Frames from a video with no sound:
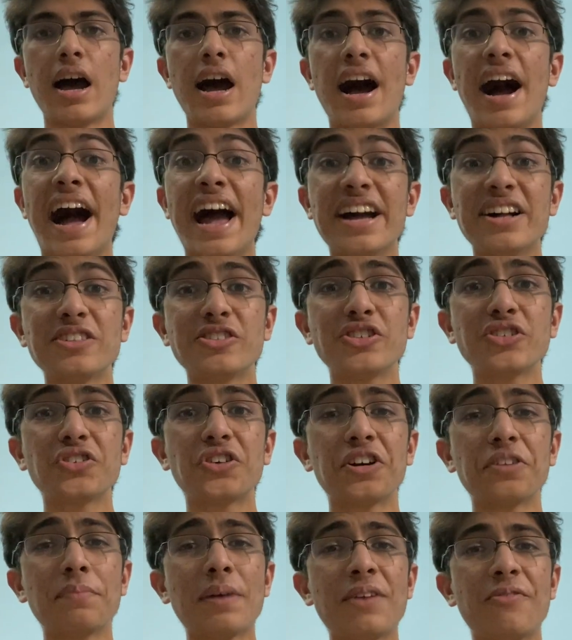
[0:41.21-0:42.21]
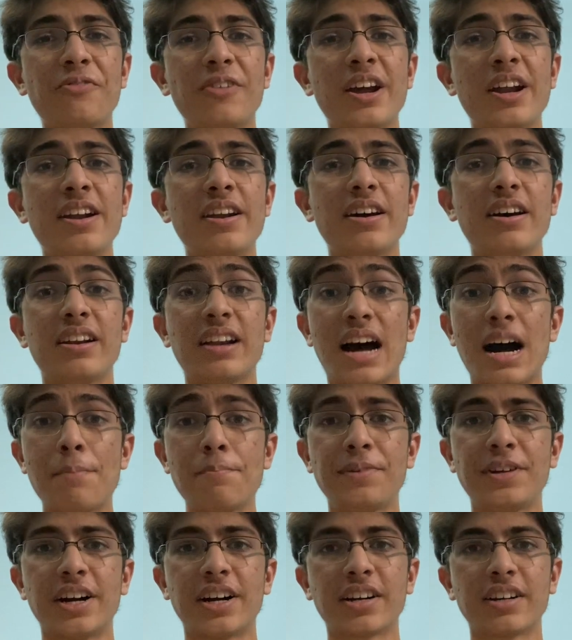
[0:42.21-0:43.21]
I also got my friend Ram
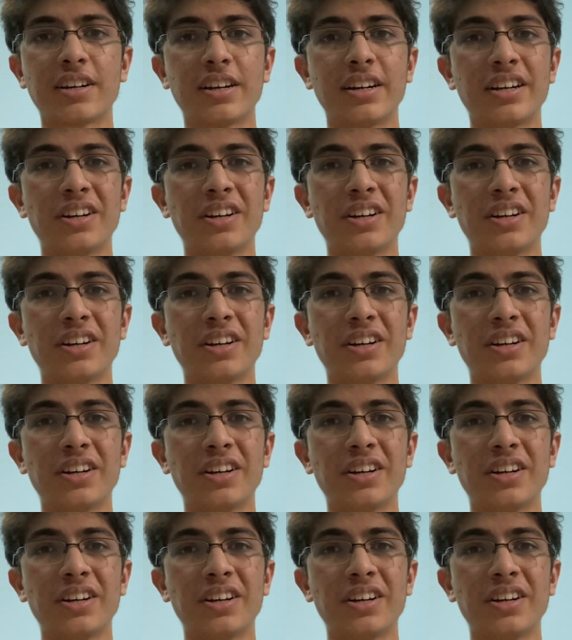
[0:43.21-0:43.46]
Thakkar,